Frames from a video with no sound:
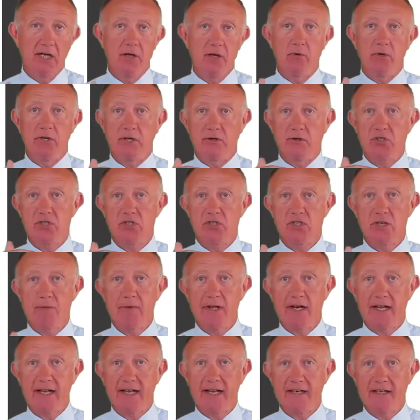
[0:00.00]
where you
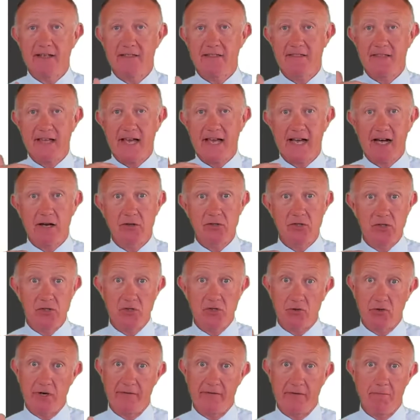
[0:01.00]
simulate thousands
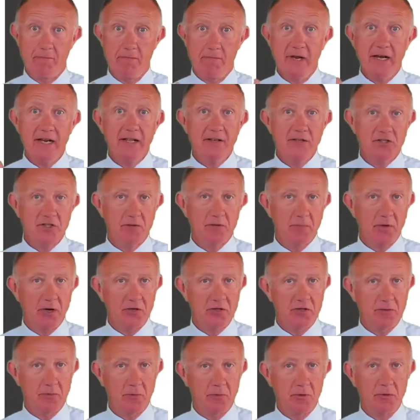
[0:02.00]
or even millions of
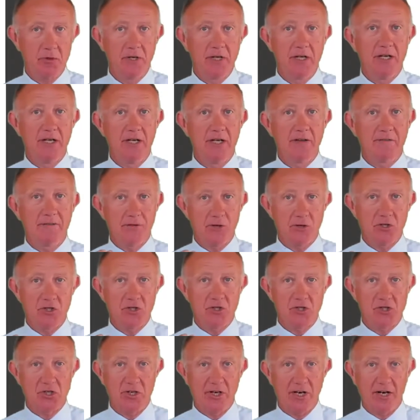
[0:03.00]
possible future
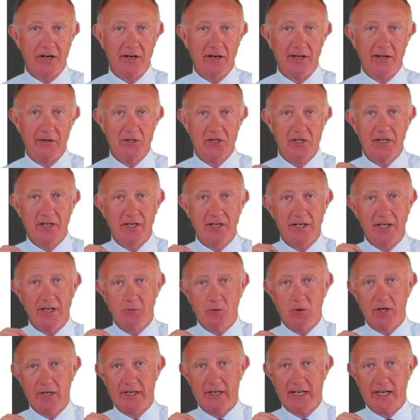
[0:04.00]
scenarios and
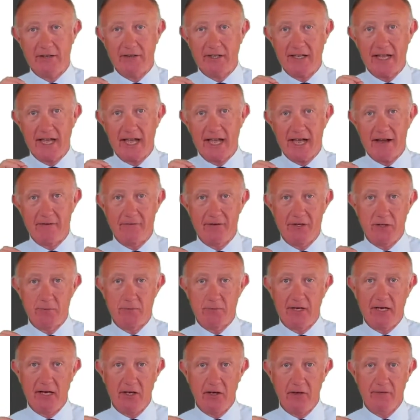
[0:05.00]
work out the average
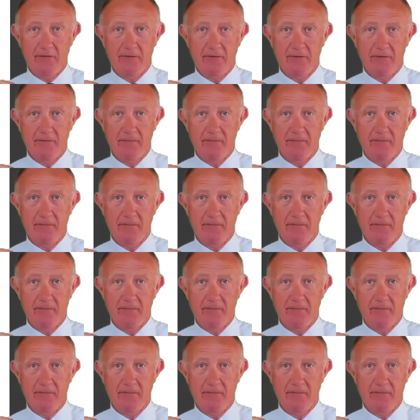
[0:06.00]
payoff.